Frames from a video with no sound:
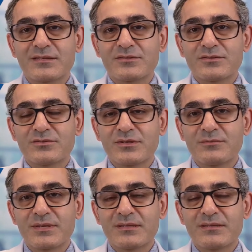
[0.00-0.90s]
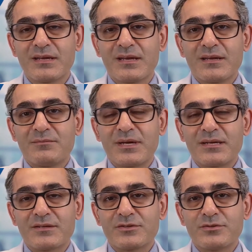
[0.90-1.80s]
cancer treatment
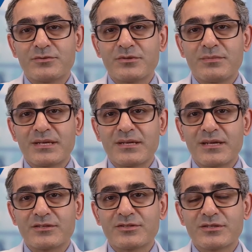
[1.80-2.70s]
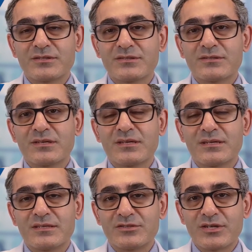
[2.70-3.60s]
may include medications,
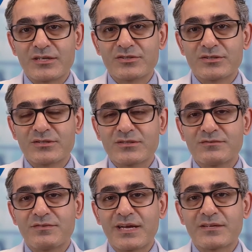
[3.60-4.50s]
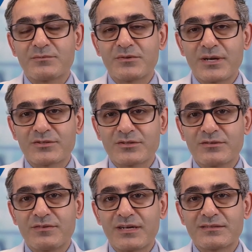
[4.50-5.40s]
injections, vacuum erection
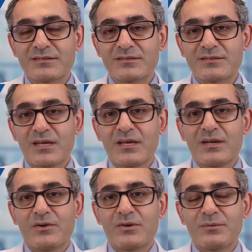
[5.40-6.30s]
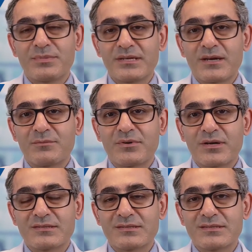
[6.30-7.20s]
devices, or a penile
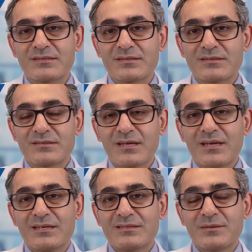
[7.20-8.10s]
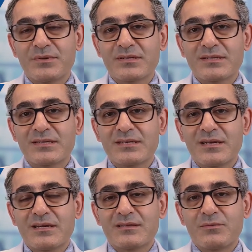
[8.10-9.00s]
prosthesis.
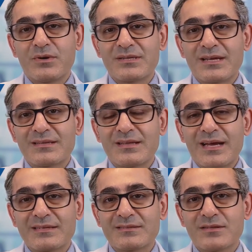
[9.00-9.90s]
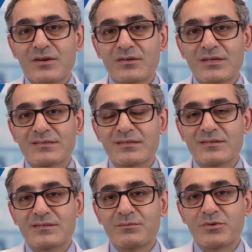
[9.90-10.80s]
Typically, the one that lasts longest and
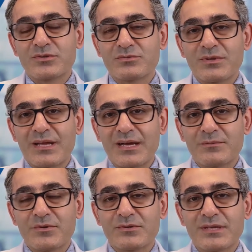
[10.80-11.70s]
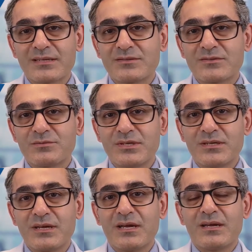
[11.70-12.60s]
is the most reliable tends to
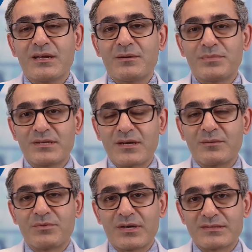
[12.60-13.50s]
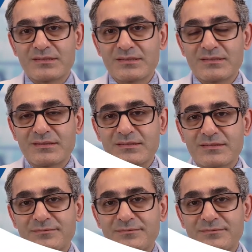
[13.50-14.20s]
be a penile prosthesis.